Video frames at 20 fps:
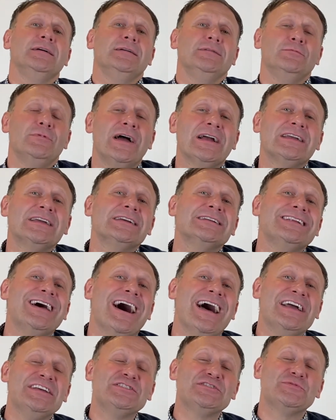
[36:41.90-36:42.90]

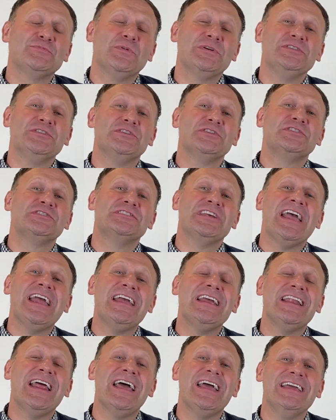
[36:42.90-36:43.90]
recognize what you're
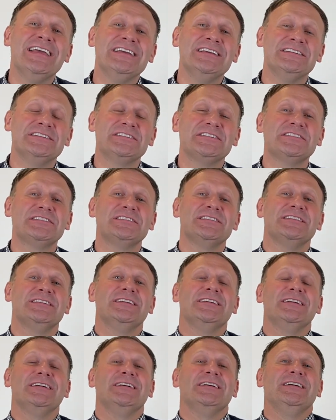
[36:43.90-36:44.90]
saying
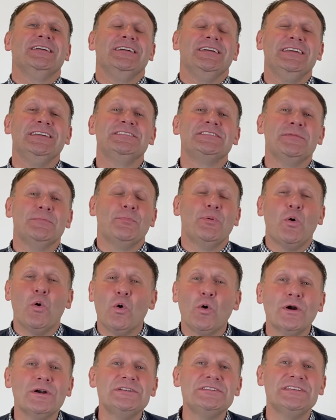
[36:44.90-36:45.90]
is
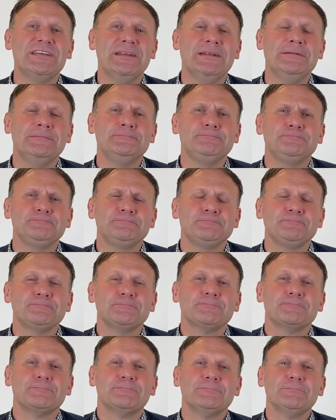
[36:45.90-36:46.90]
important,
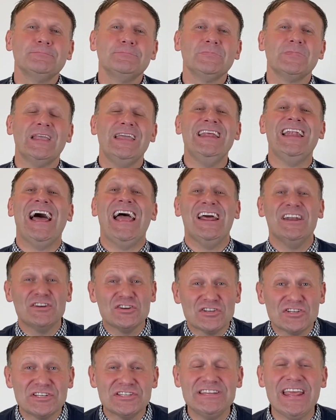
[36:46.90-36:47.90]
and I
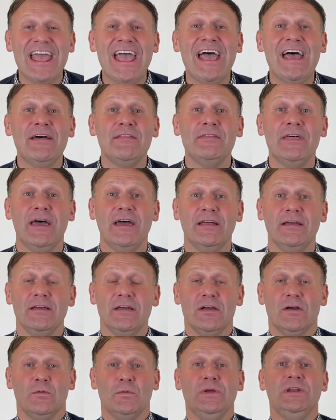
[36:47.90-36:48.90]
understand that
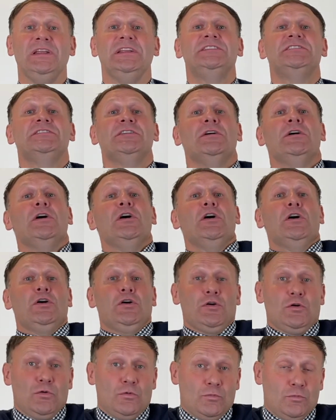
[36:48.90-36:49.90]
we
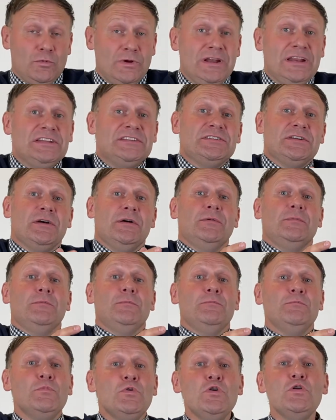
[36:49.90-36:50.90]
need to
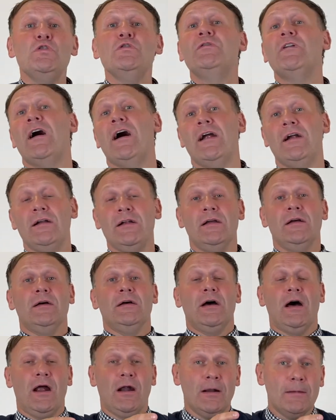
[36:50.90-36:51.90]
move
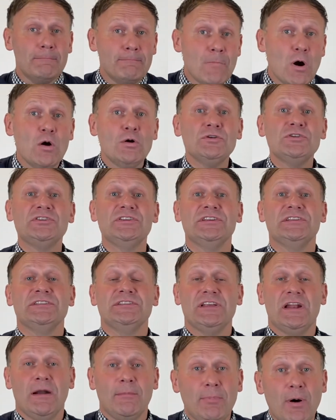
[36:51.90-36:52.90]
our
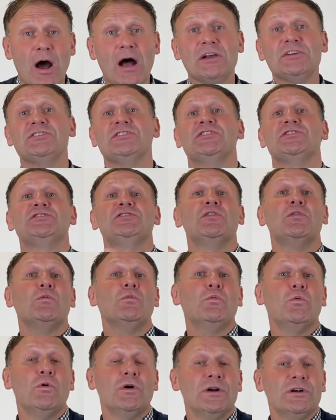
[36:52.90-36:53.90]
emotions and our posture
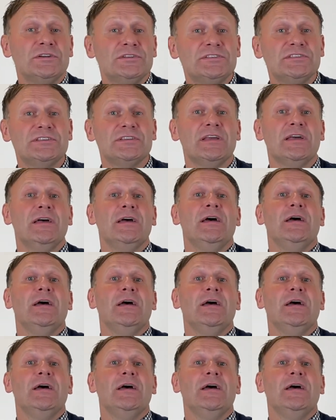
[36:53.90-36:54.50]
towards